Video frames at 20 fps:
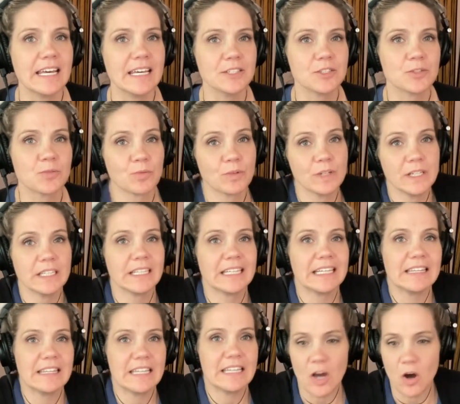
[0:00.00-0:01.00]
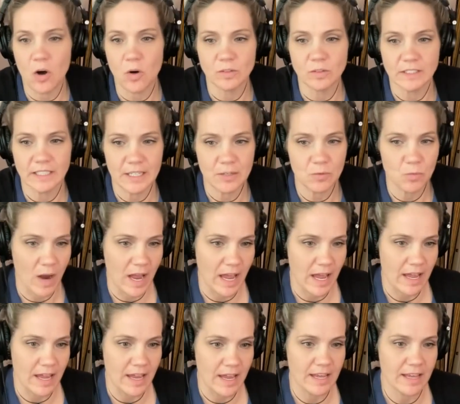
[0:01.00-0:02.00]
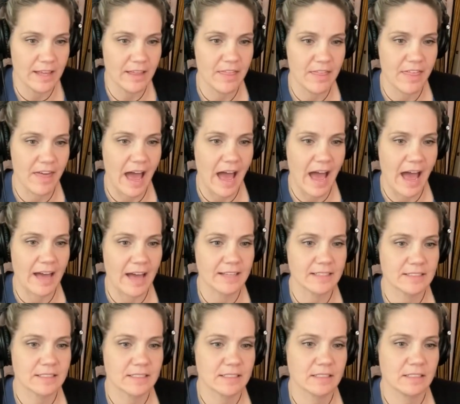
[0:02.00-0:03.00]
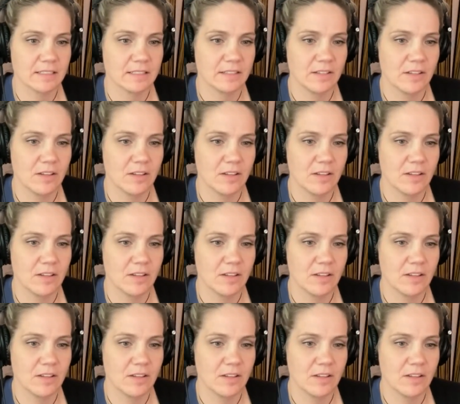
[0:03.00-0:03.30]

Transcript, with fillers: is really the only way that